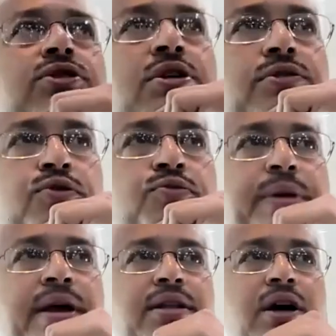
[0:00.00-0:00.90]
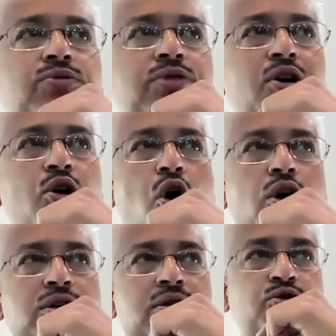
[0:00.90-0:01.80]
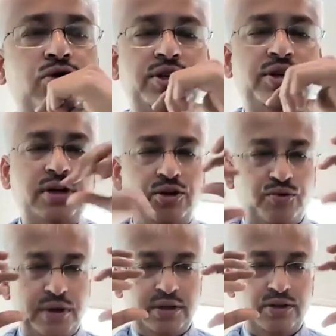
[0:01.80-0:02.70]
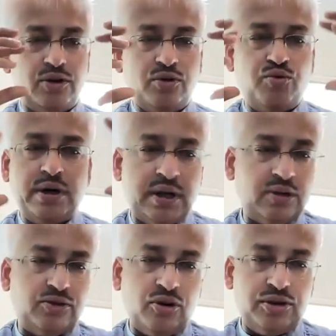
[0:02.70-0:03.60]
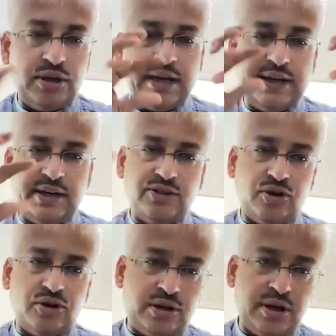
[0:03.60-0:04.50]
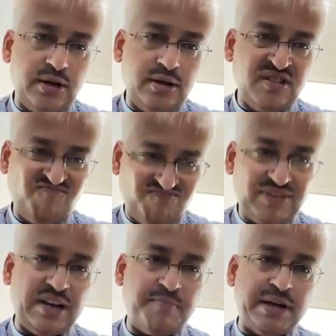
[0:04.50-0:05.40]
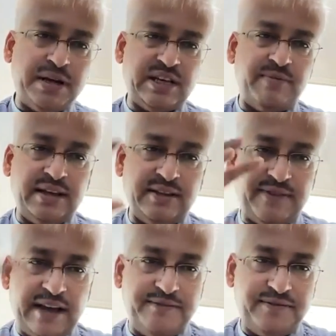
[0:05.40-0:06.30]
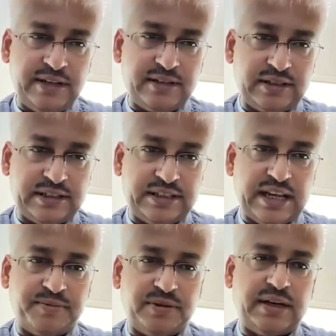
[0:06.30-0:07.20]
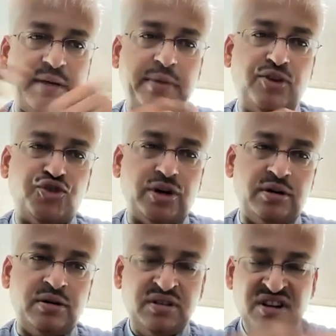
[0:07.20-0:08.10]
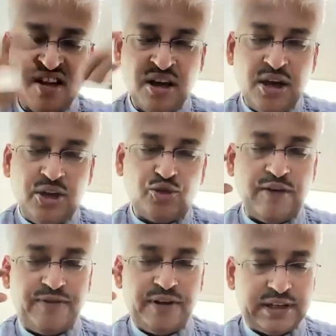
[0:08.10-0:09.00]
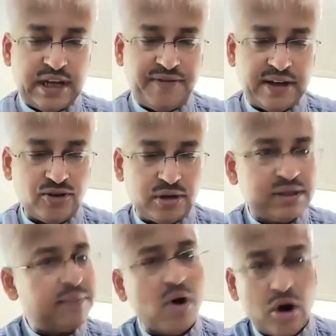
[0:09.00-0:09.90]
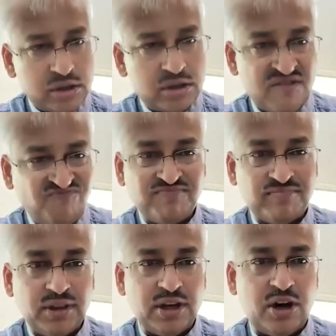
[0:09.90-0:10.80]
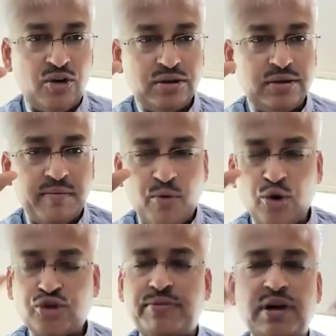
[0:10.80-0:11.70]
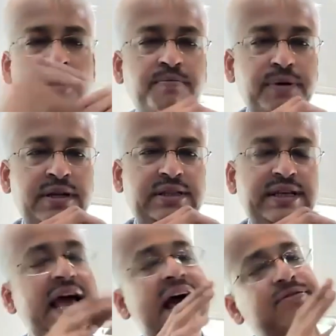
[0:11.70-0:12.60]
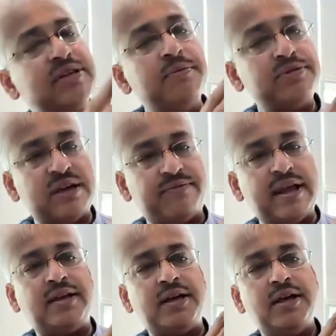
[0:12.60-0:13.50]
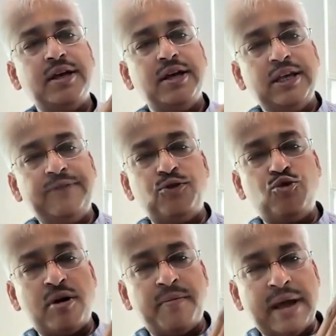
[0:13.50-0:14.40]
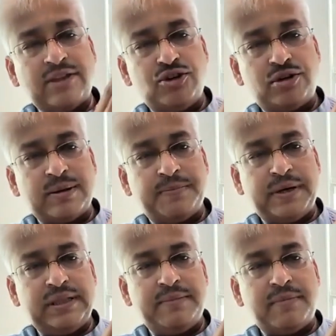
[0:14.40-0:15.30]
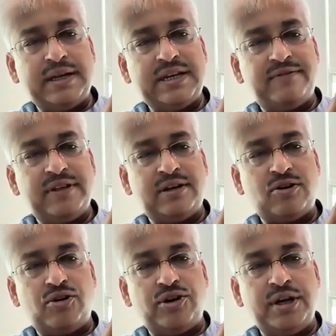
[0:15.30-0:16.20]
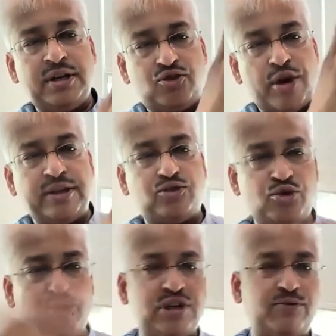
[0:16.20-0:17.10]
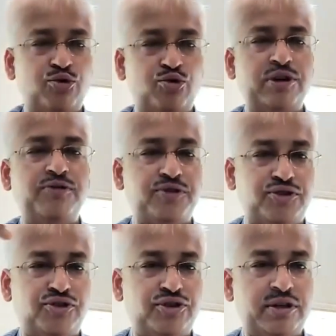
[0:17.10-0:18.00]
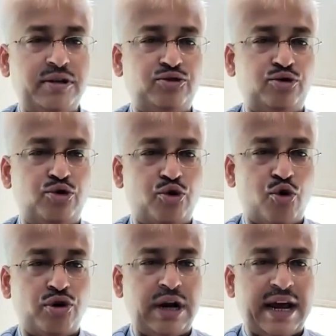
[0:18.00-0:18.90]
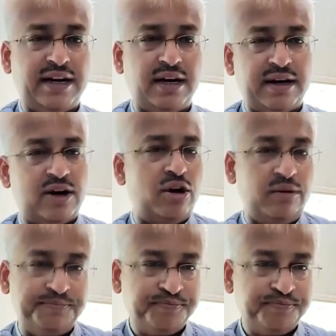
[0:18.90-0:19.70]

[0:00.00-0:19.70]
you see, if you break down the cost, so digital twin is not one technology, like it has got step by step, like the 5-6 steps I mentioned. So every step has got some cost. Now, most of the companies, they have some step. Like if you go a matured company, they might have their already drawing. So you don't have to do a reverse engineering through drone, LiDAR and all,